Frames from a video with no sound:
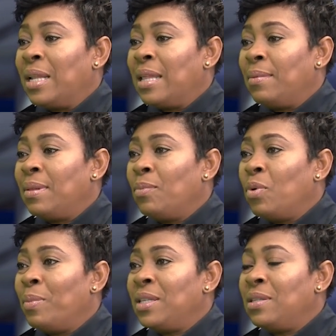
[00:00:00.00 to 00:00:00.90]
And the
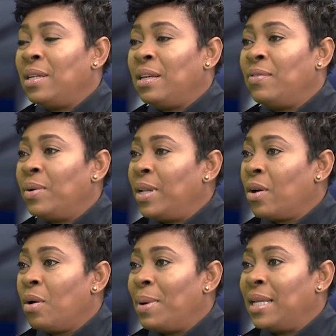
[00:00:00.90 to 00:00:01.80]
moment you leave, now they
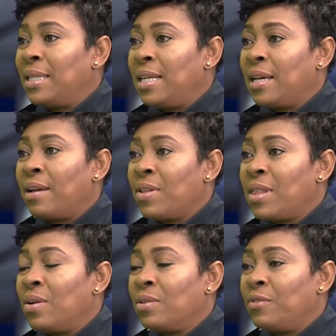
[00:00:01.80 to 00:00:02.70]
come and they take
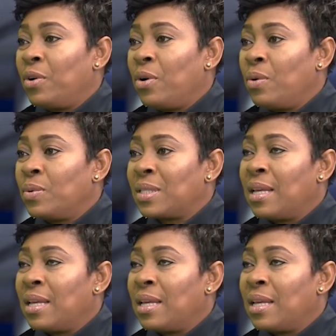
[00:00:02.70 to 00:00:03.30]
everything out of your house.